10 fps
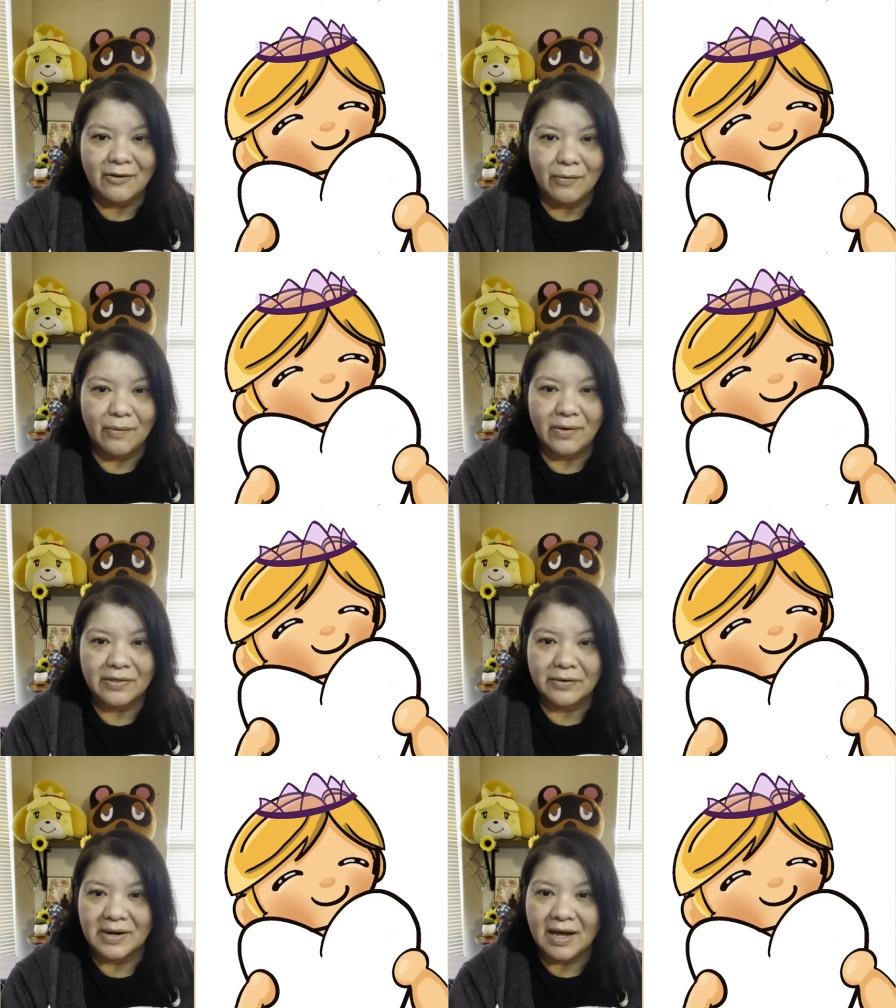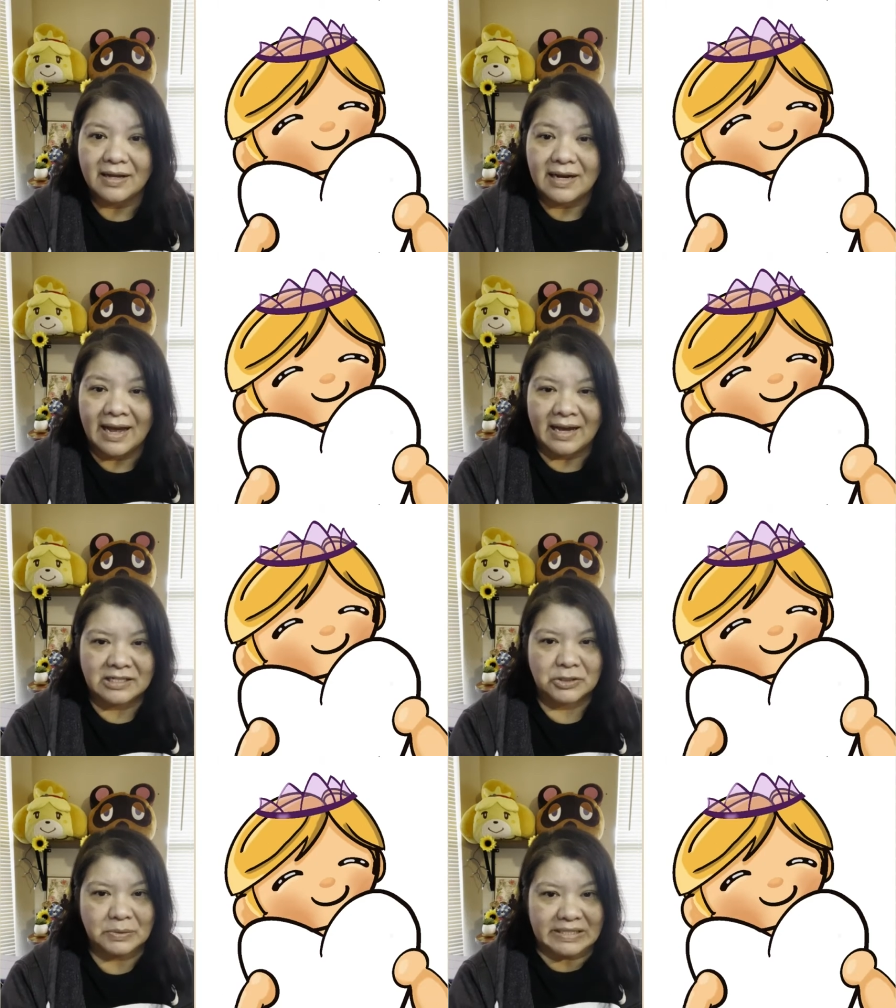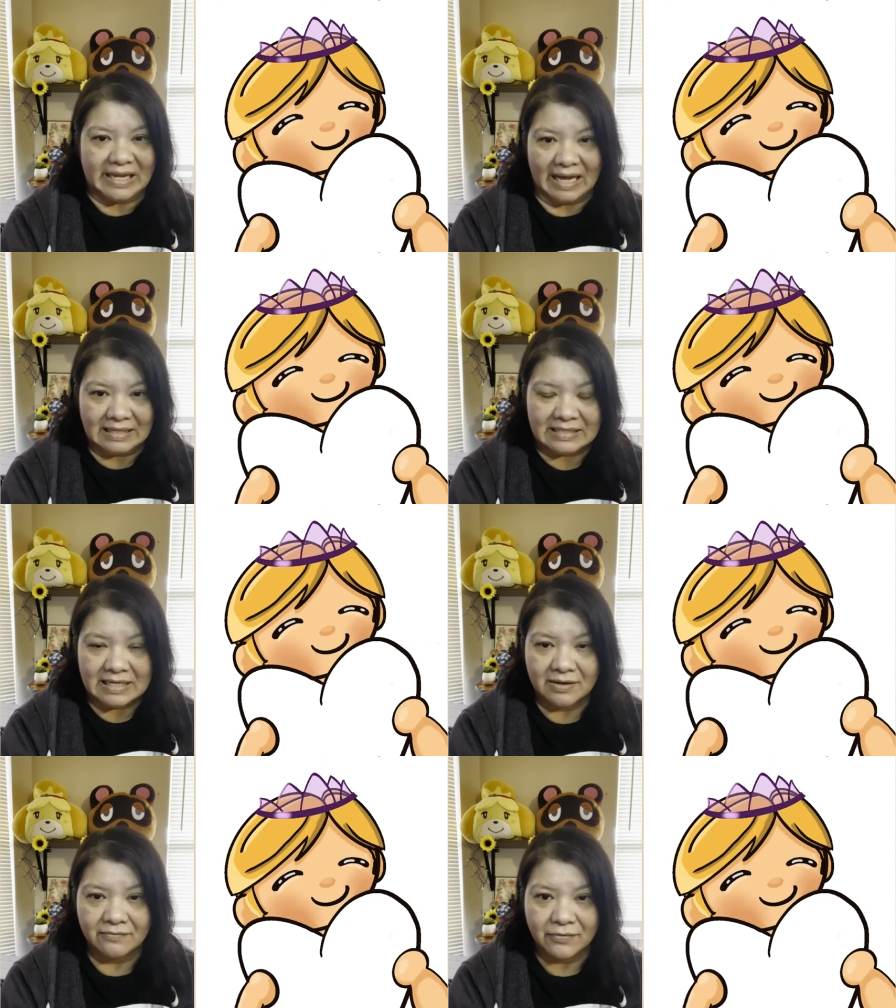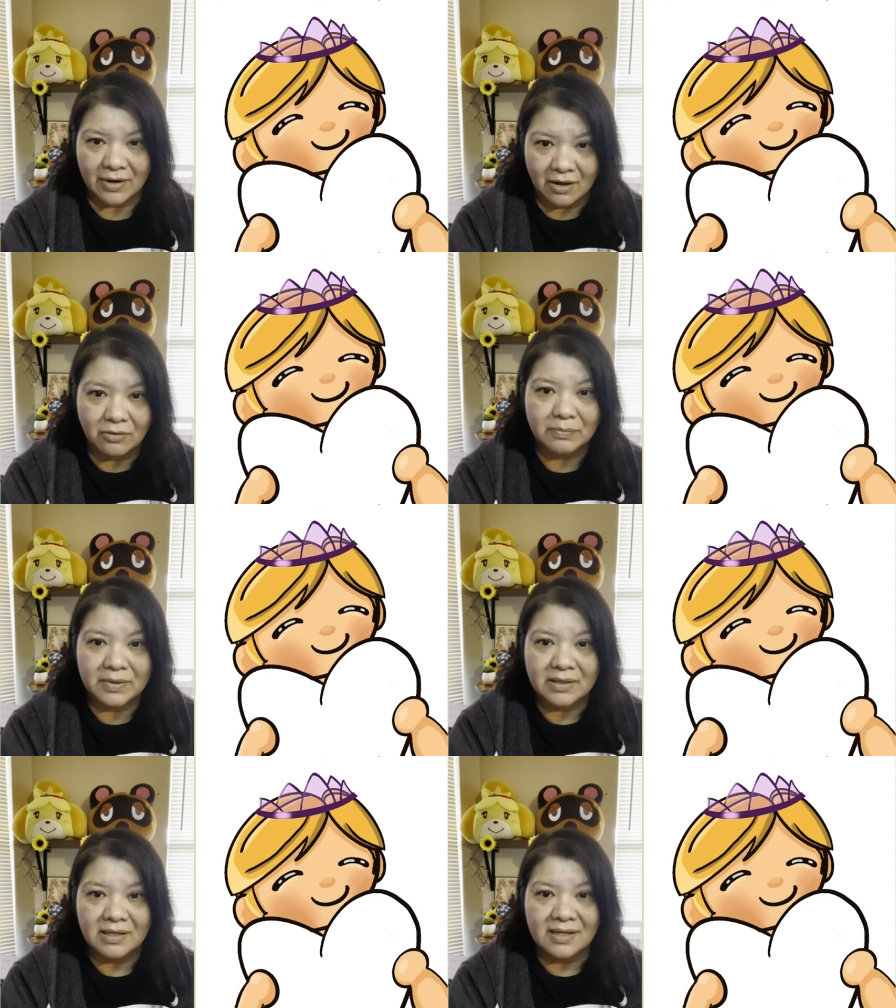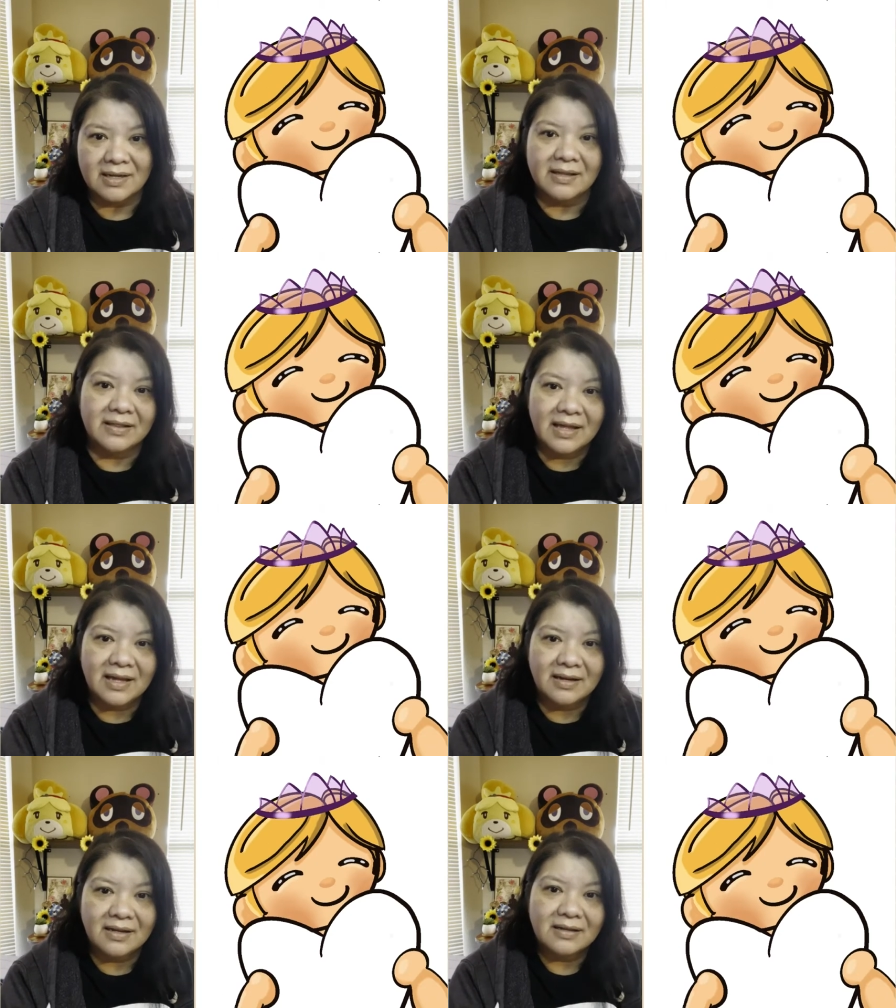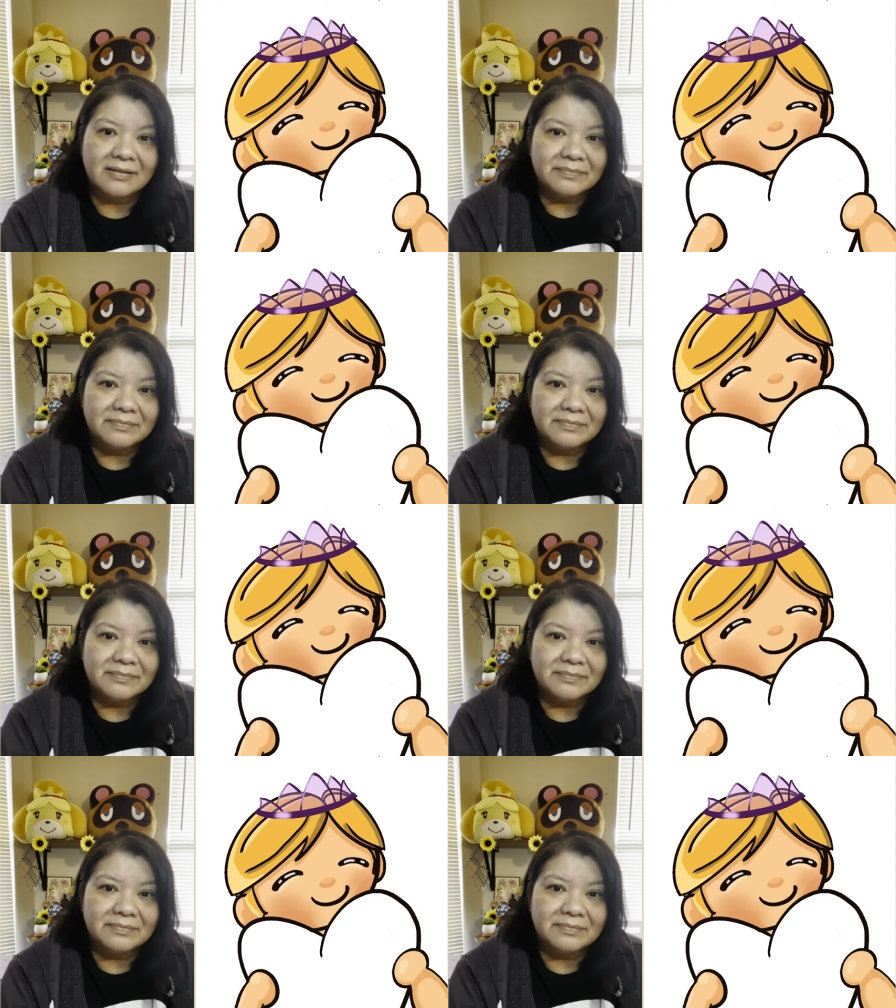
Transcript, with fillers: or they're not actually asking for help, then